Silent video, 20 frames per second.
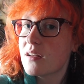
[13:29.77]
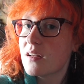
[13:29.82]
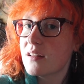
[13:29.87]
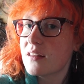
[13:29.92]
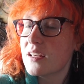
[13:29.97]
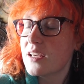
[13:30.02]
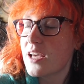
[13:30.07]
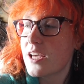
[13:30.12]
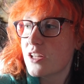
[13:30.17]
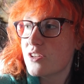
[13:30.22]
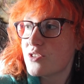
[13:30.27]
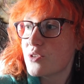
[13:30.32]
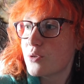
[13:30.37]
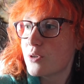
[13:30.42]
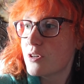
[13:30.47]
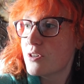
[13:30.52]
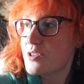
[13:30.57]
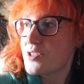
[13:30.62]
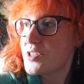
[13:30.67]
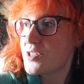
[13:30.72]
the
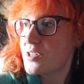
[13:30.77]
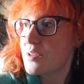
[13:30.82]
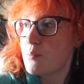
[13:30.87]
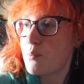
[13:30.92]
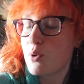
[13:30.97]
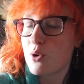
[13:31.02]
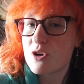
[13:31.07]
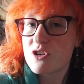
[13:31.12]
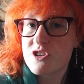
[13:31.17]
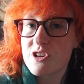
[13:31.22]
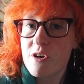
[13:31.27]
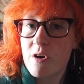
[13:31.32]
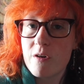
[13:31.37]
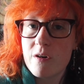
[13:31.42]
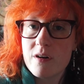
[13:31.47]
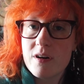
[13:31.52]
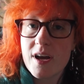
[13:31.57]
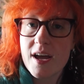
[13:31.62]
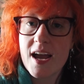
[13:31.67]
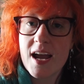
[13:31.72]
Azores in Portugal,